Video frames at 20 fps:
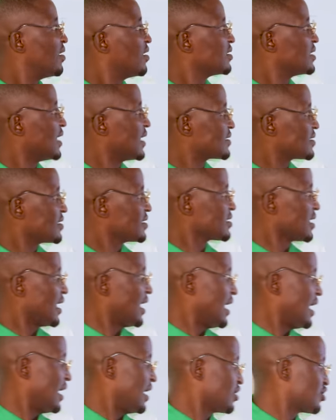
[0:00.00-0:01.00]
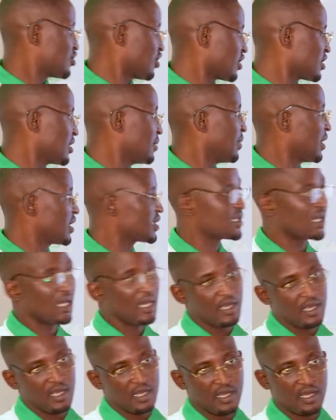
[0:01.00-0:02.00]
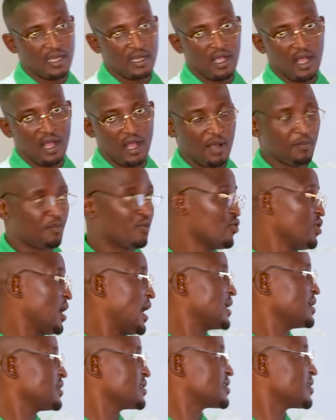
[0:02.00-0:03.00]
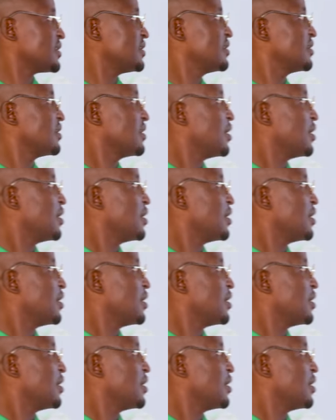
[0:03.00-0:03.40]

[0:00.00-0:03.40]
That is talking about our plurality.